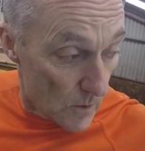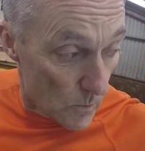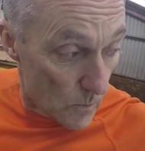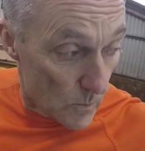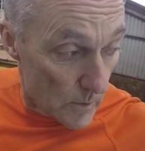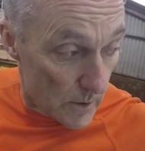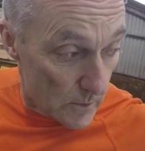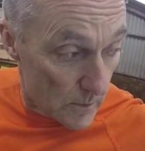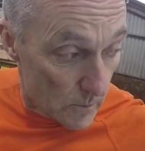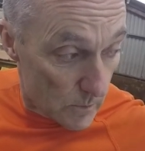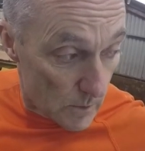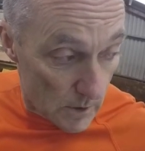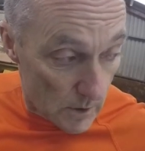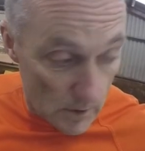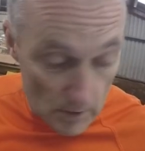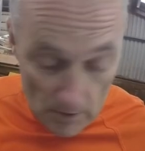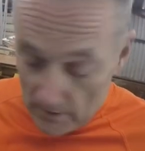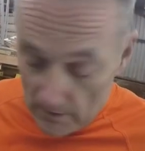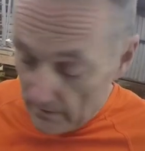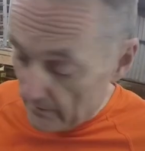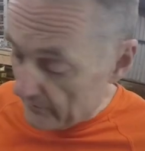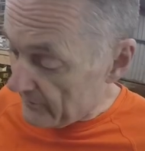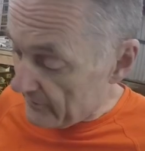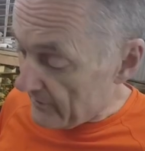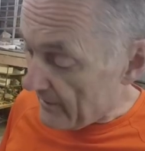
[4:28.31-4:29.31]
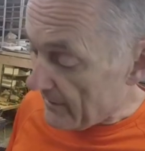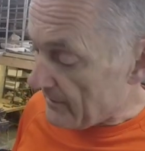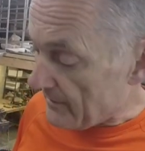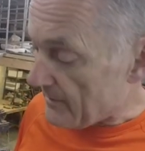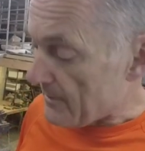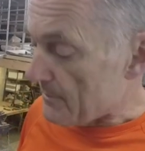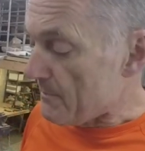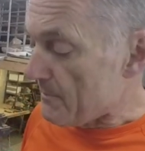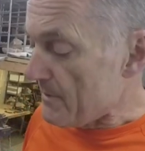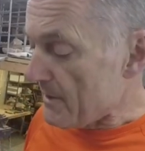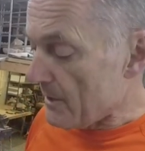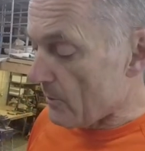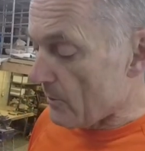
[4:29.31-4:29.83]
we will set the
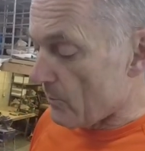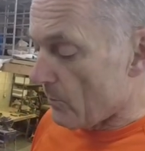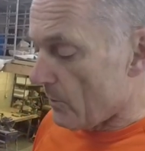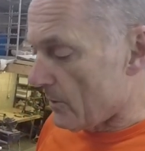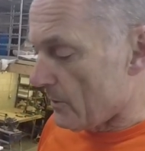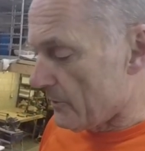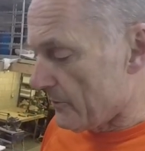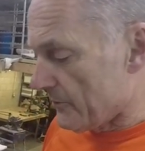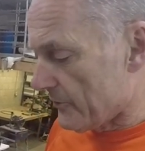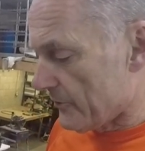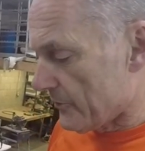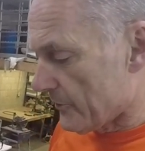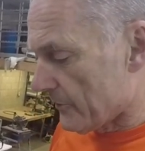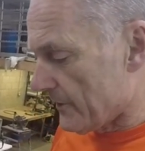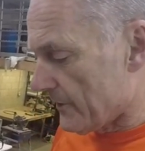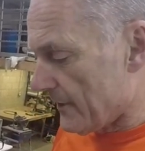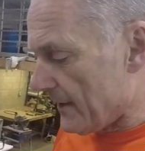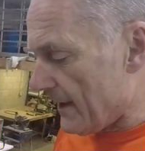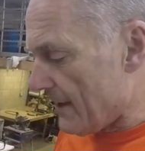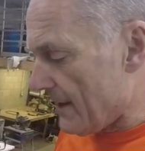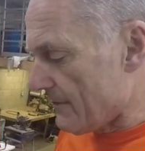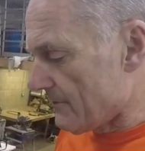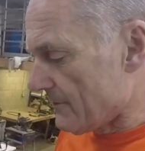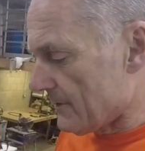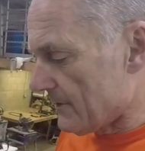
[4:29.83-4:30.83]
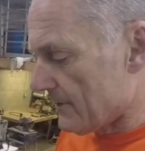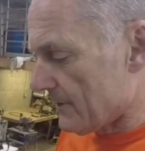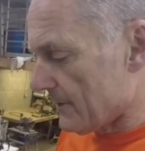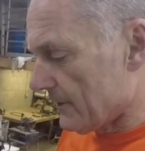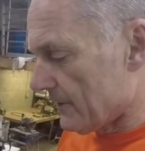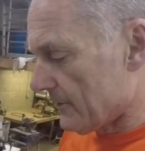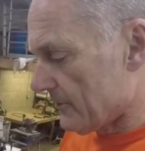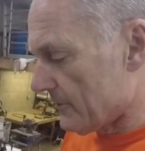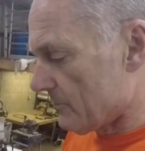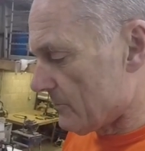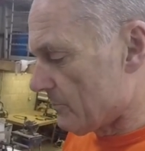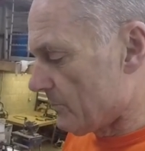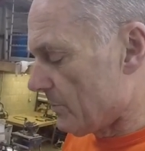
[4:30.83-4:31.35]
middle one so that everything
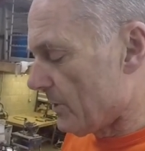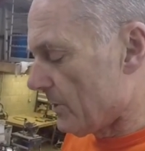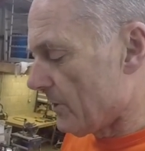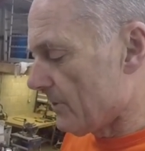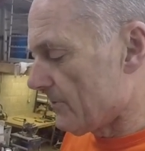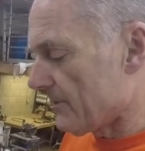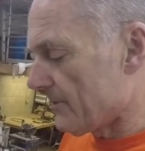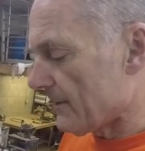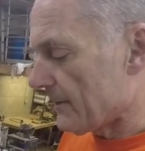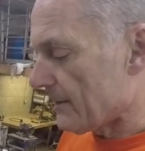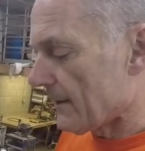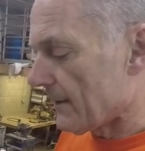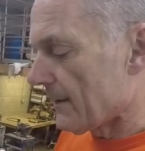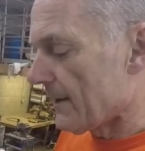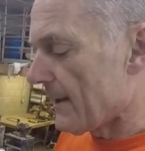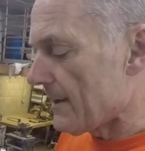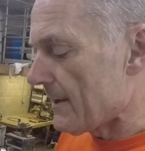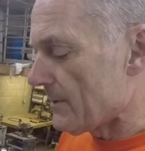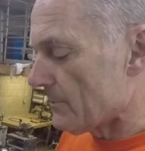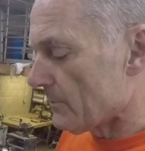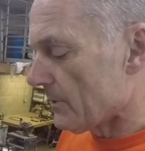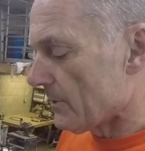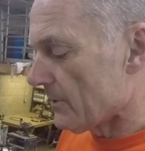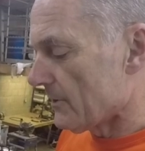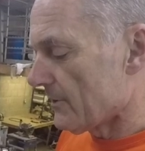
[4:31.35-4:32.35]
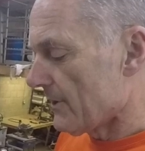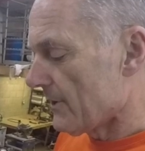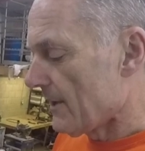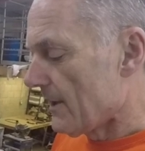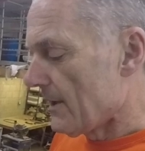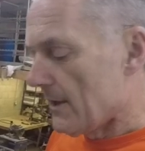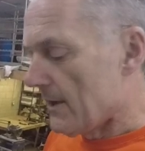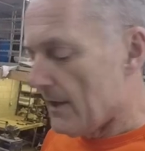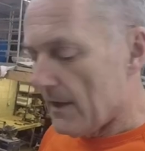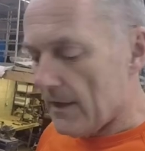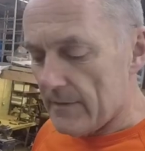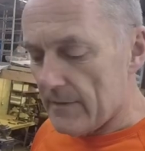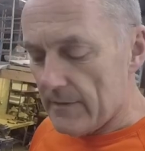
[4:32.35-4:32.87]
is in perfect alignment
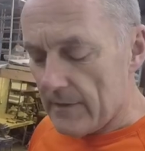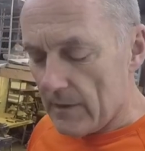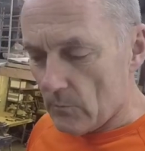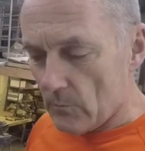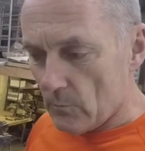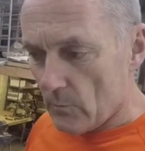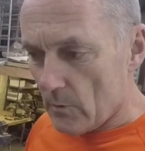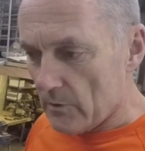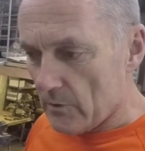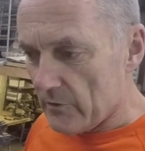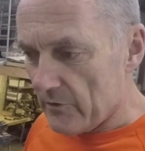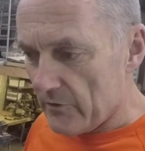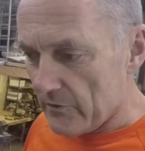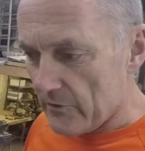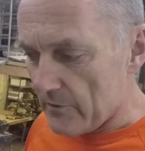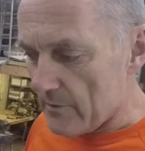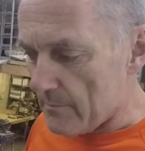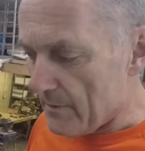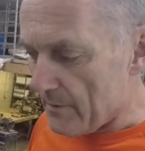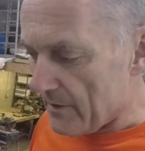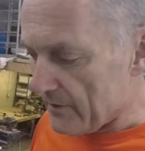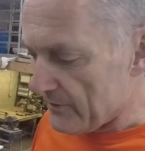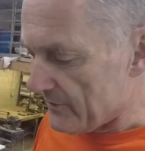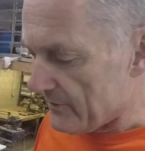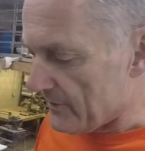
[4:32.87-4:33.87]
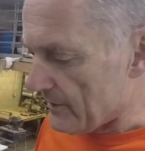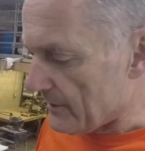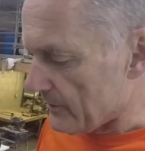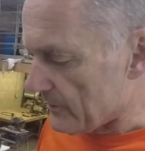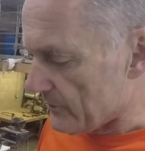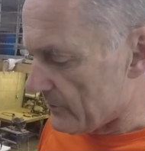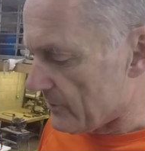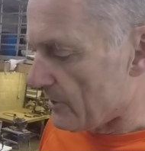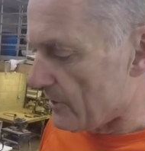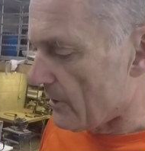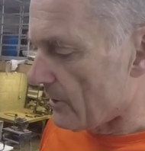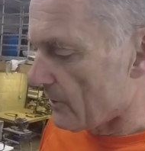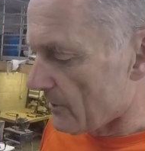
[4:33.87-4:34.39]
and then once the mastic has
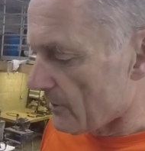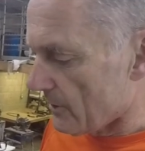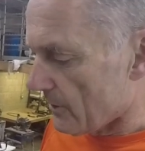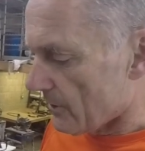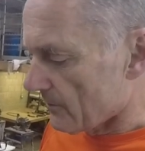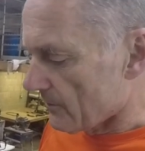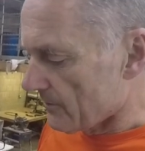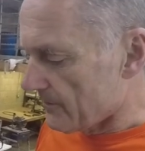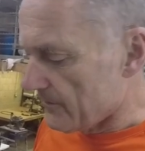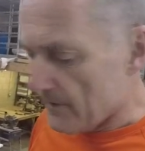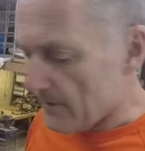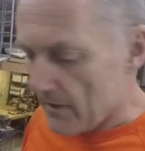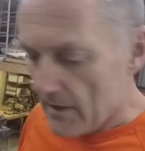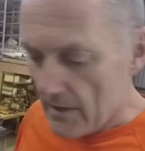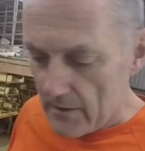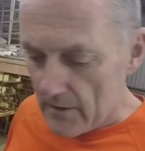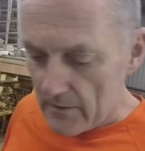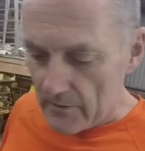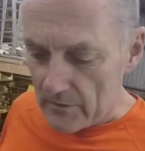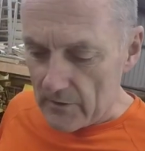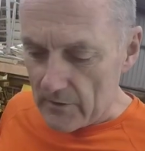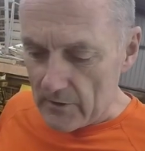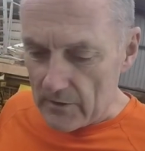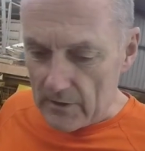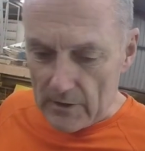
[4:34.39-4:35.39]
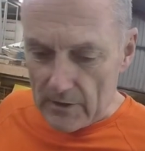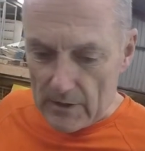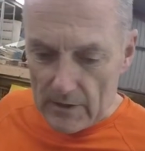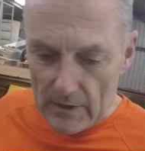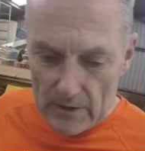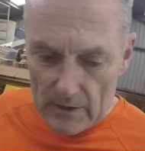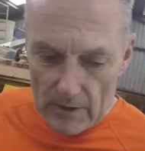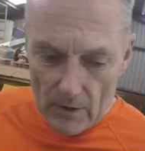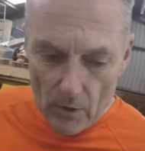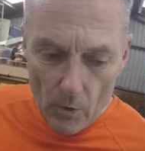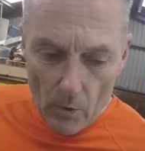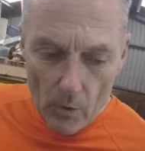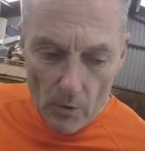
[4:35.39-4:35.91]
gone off
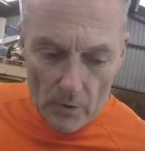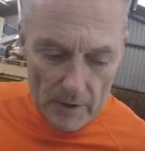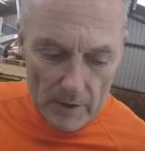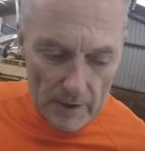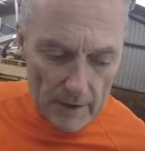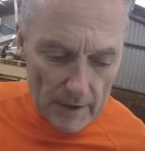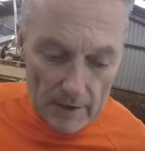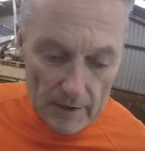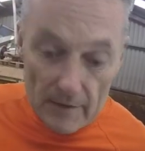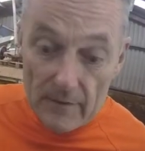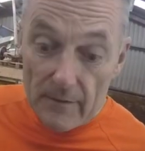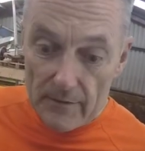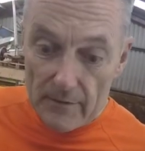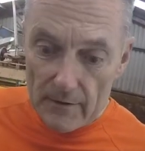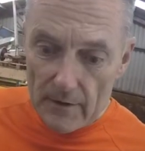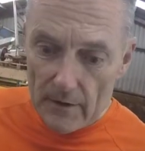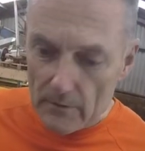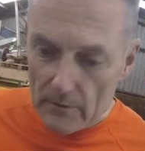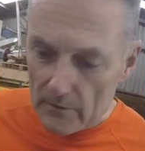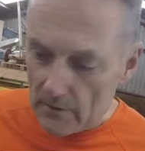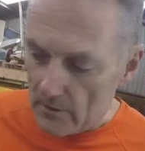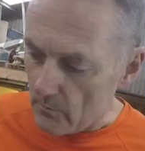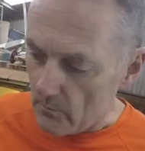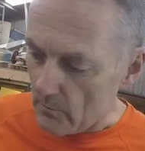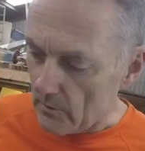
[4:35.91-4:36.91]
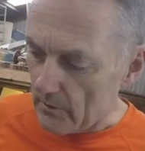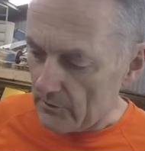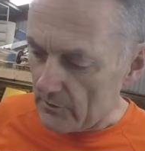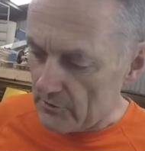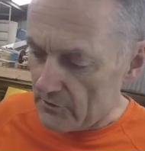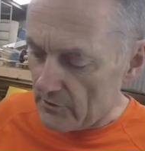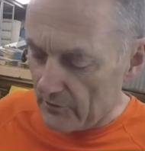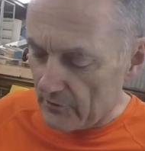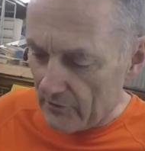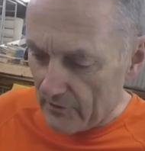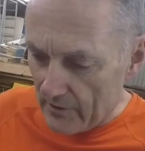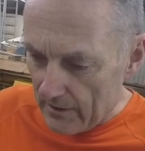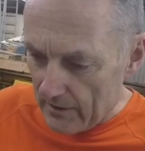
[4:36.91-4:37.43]
the awning in theory will
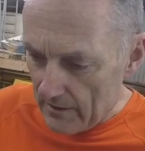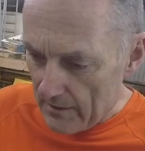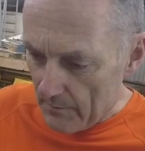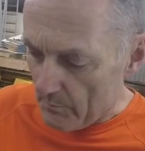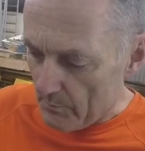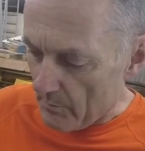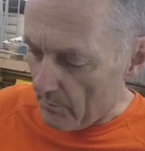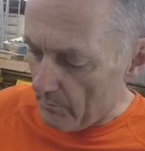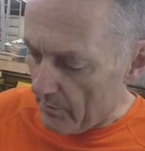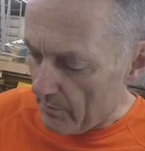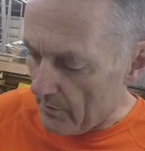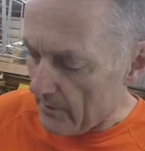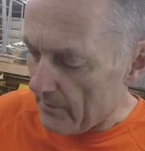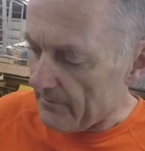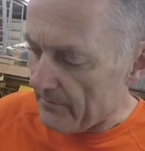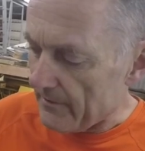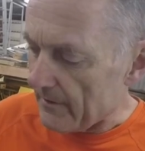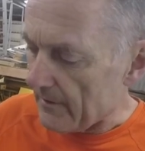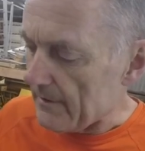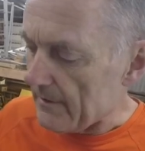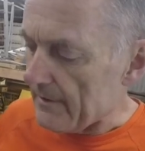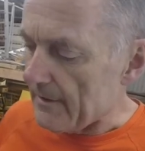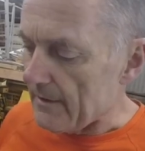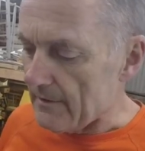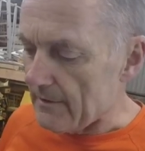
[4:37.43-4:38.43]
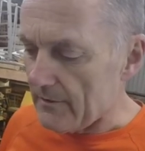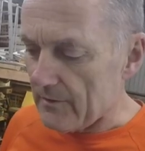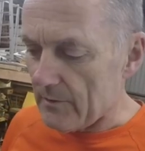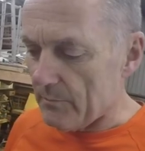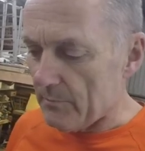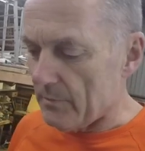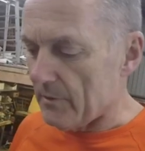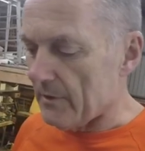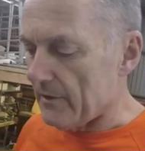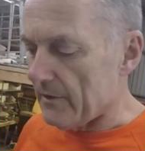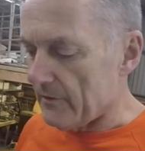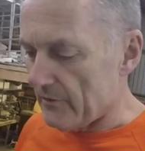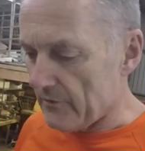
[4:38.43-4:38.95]
just clip perfectly into
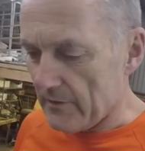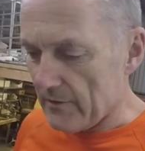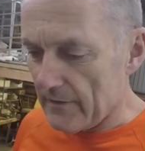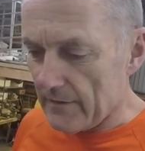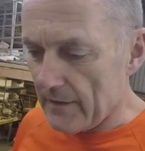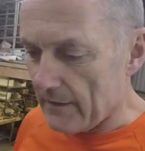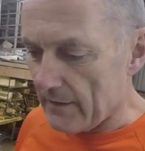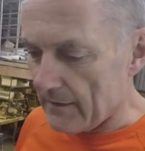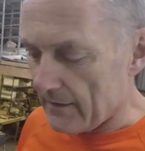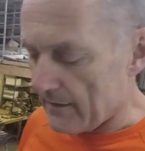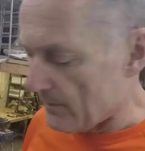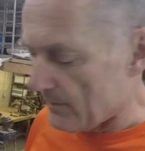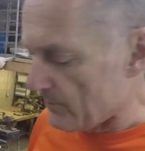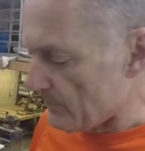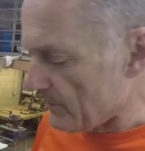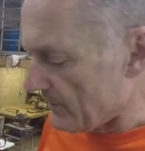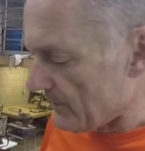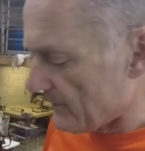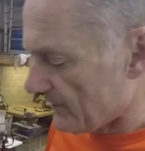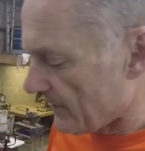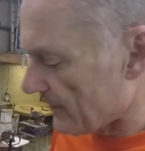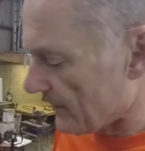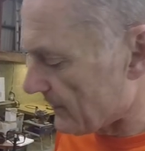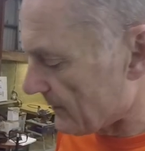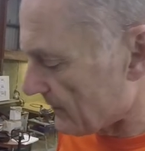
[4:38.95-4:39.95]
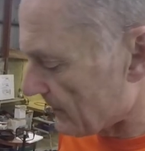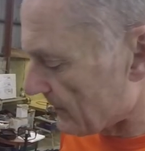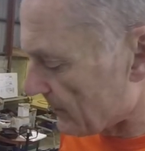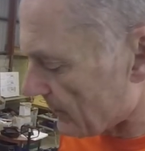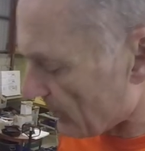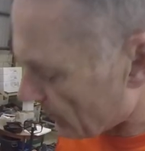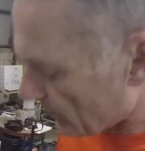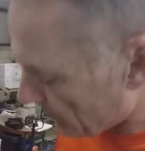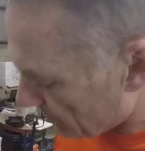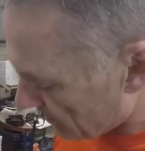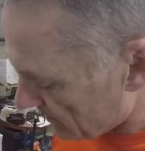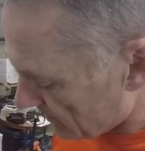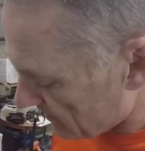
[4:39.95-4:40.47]
place and then can be tightened up.